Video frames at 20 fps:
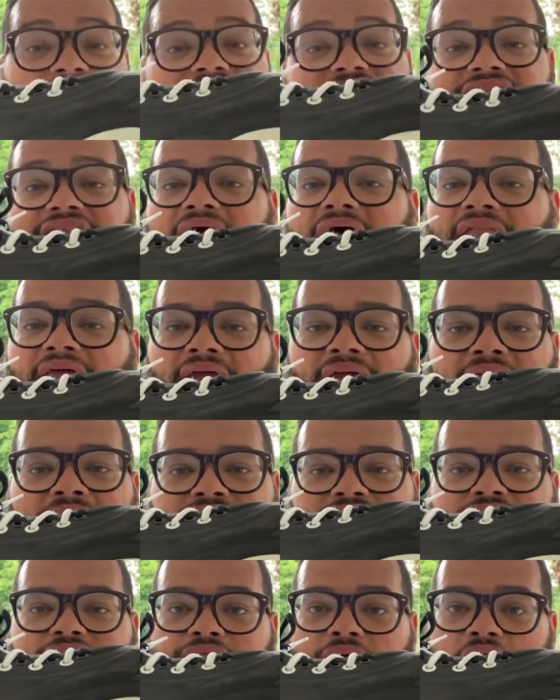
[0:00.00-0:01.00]
dead
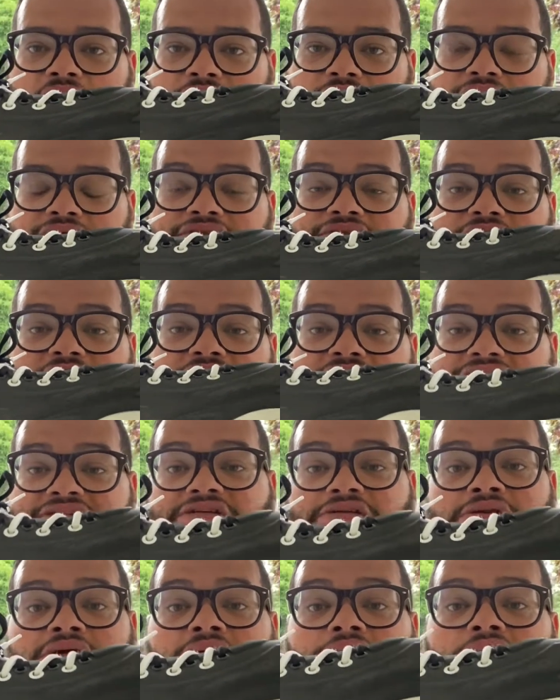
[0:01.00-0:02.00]
anti-rockers,
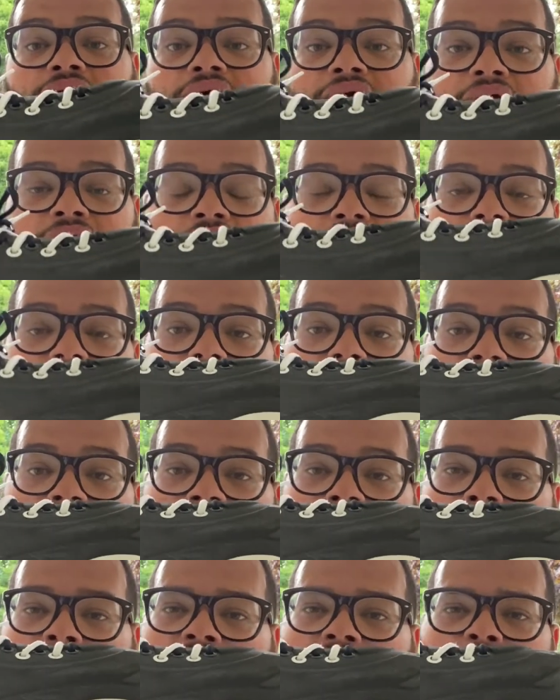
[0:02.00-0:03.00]
listen,
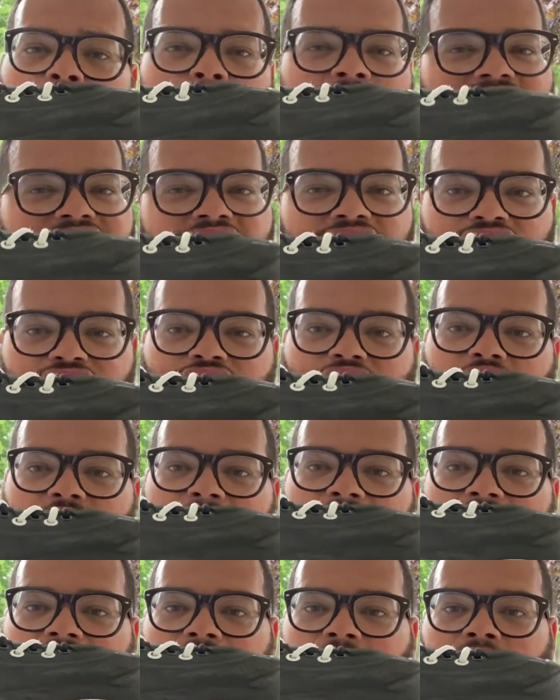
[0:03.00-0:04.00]
wasn't sure
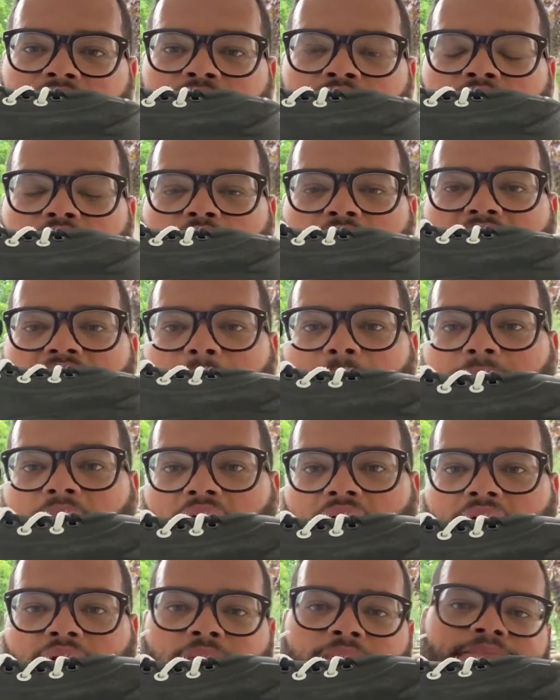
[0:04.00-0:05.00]
about them when I
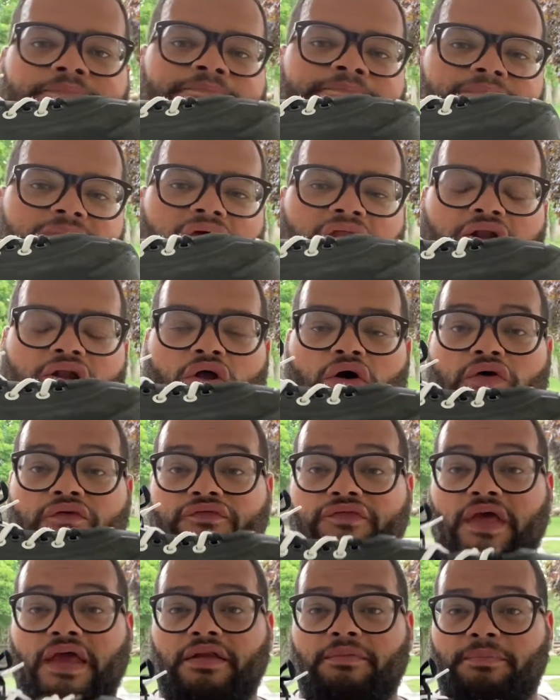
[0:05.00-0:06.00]
bought them, didn't know if
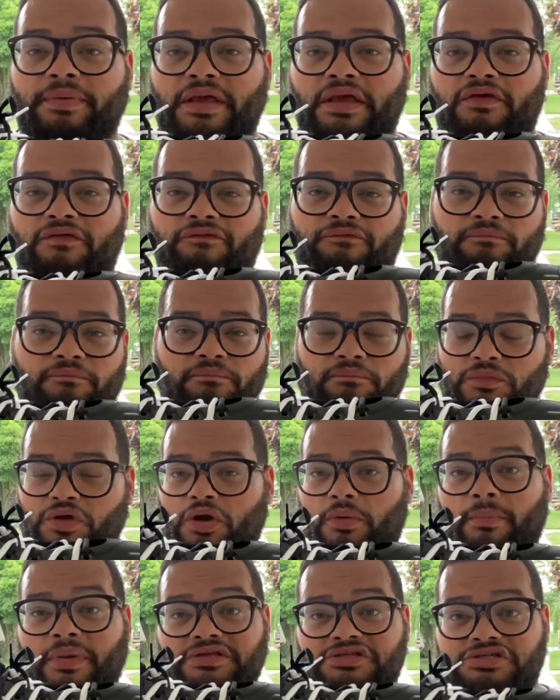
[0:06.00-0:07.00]
they'd be,
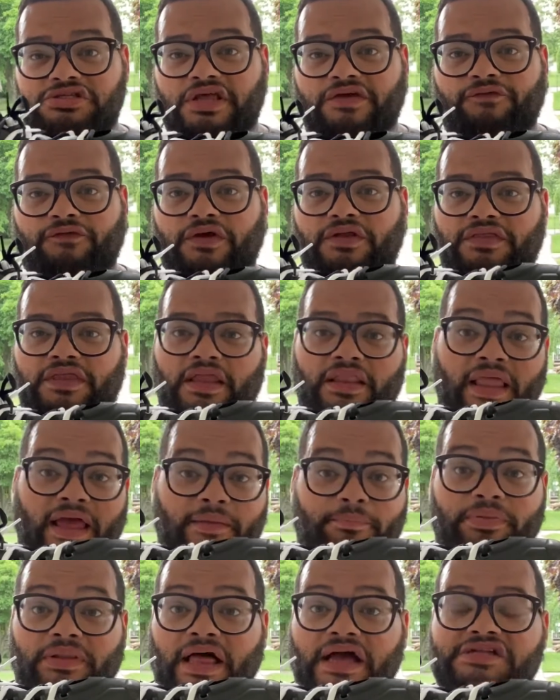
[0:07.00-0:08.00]
much different than
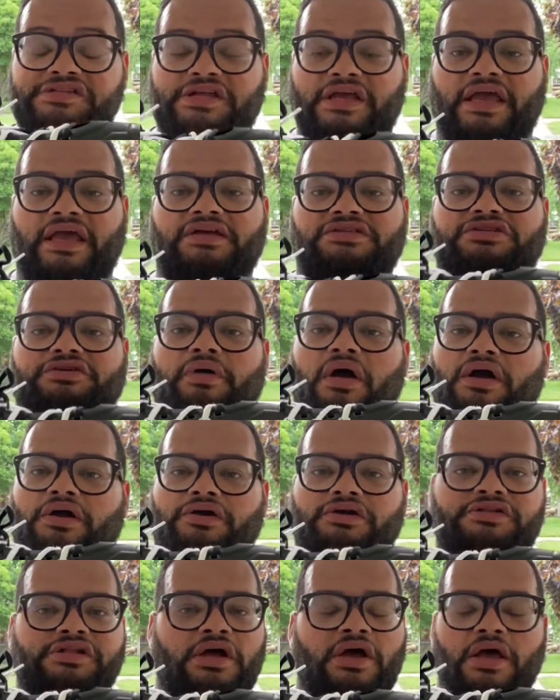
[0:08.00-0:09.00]
like plastic
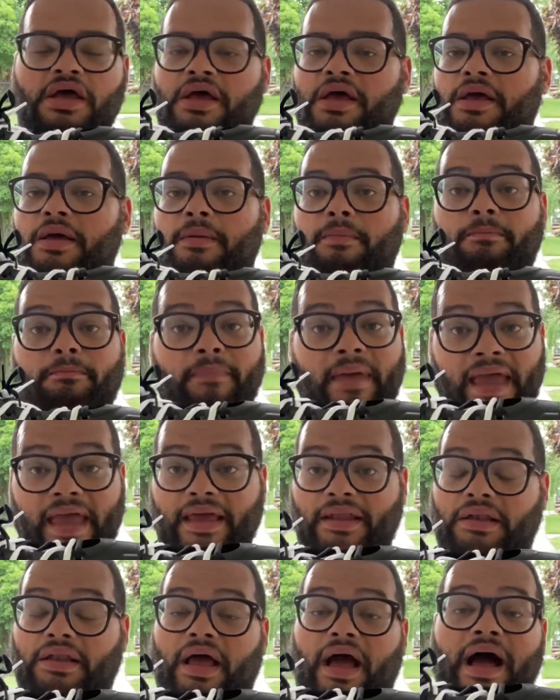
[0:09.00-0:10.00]
anti-rockers.
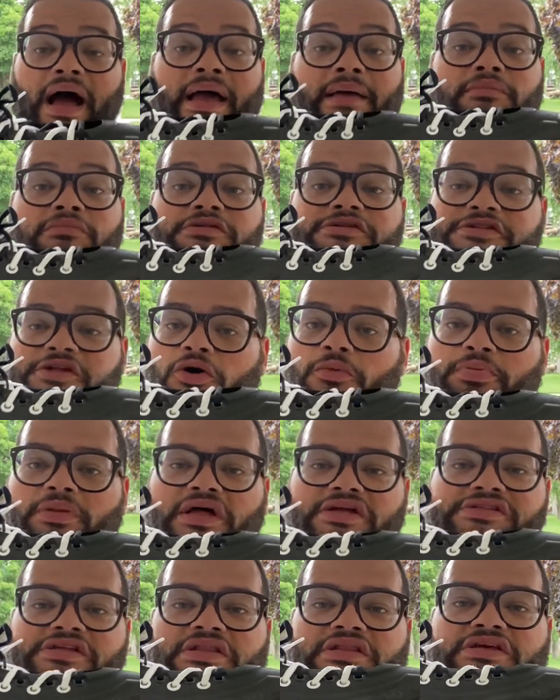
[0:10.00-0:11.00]
Man, I'm so
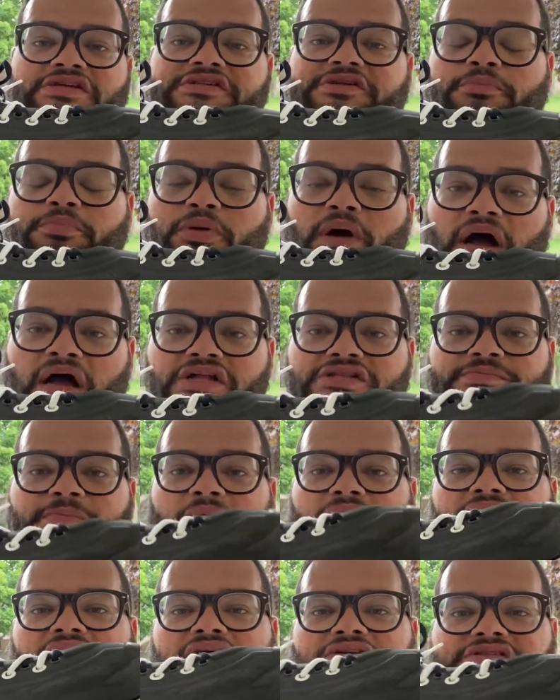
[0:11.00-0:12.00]
pleasantly surprised
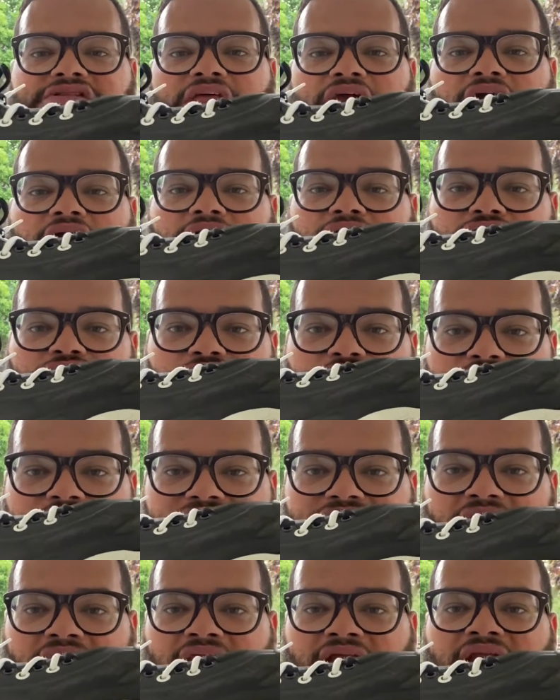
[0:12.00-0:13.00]
by these. They're
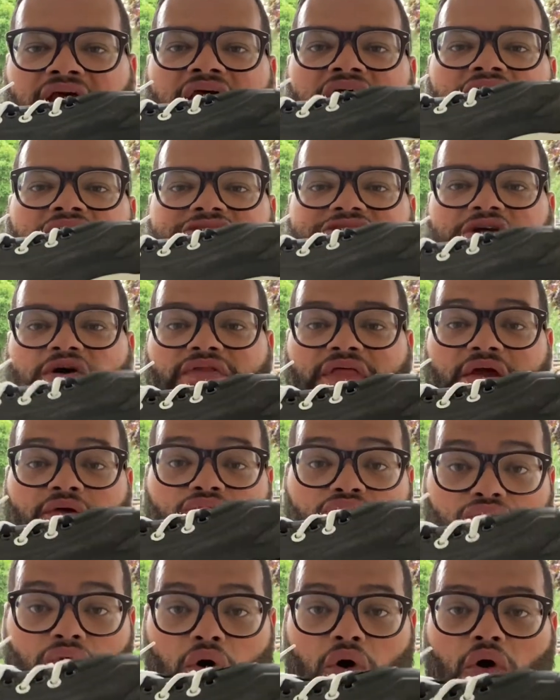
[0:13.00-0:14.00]
urethane, so they
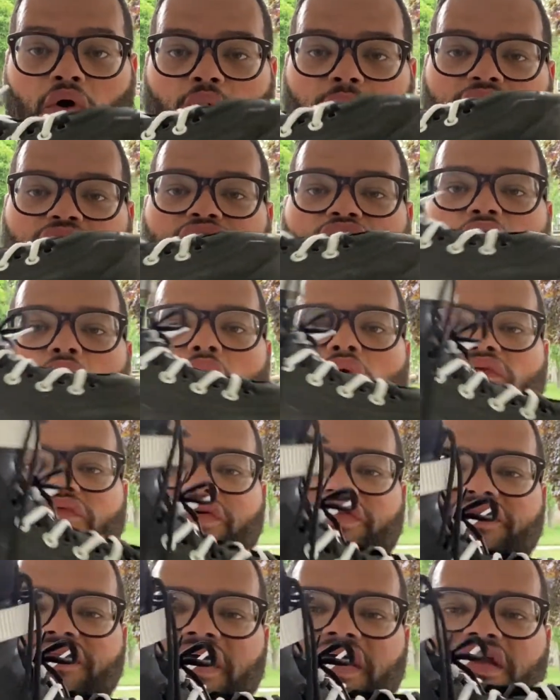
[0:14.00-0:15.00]
roll when you go over
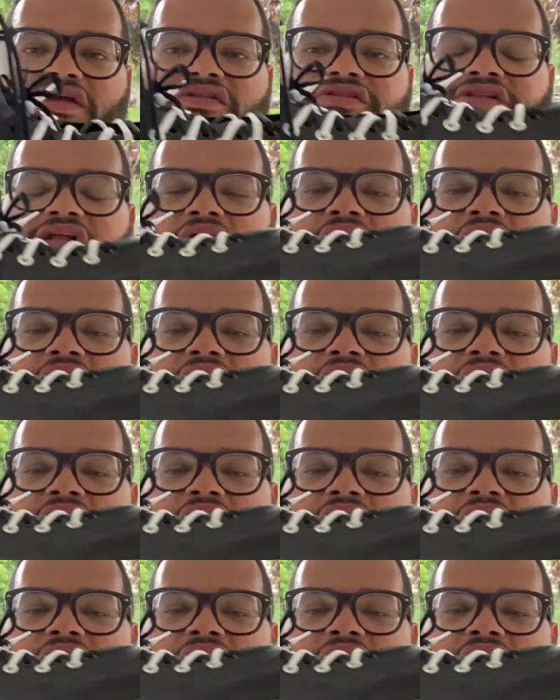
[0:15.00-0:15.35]
things.